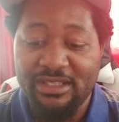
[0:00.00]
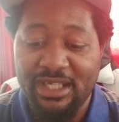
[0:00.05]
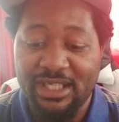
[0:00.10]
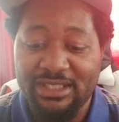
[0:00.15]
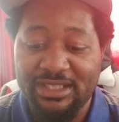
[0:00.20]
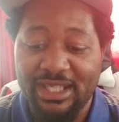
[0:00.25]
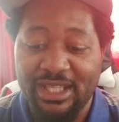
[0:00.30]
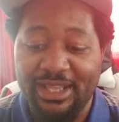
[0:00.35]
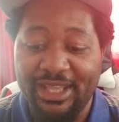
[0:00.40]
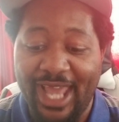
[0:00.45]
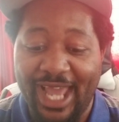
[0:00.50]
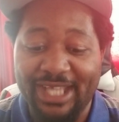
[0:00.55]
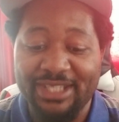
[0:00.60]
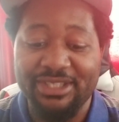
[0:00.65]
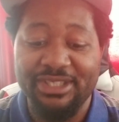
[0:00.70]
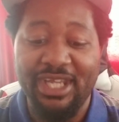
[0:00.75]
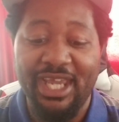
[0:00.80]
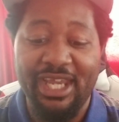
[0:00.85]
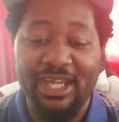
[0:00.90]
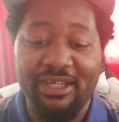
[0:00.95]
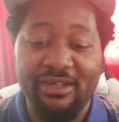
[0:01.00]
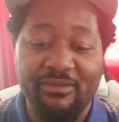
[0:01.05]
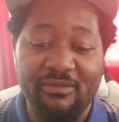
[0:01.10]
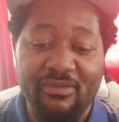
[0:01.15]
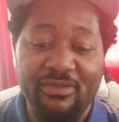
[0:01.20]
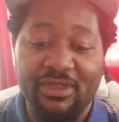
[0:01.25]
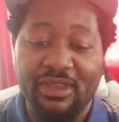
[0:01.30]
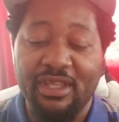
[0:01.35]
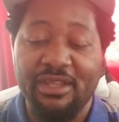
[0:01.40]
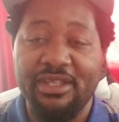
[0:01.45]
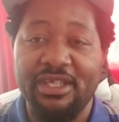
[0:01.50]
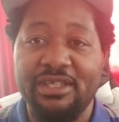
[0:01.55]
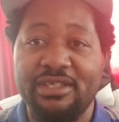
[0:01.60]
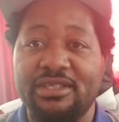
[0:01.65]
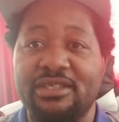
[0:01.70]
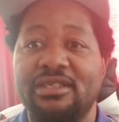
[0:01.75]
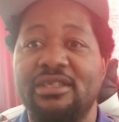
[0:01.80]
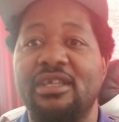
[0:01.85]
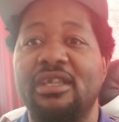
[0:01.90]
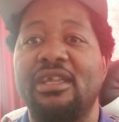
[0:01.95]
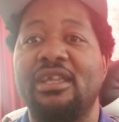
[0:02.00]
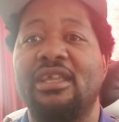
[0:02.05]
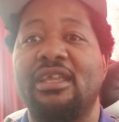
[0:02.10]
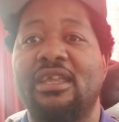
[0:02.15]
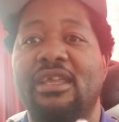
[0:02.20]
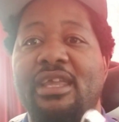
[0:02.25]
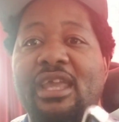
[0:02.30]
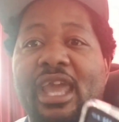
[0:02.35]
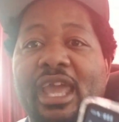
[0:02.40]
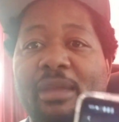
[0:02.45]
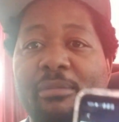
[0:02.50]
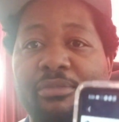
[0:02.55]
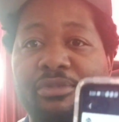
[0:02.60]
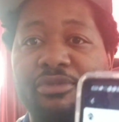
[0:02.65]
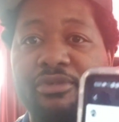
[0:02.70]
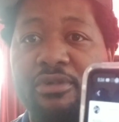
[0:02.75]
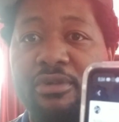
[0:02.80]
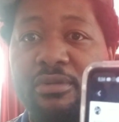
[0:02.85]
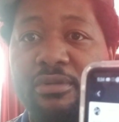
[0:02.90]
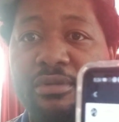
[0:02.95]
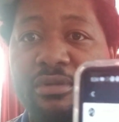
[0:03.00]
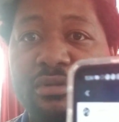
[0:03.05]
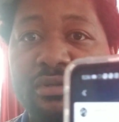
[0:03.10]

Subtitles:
just last night, this came through.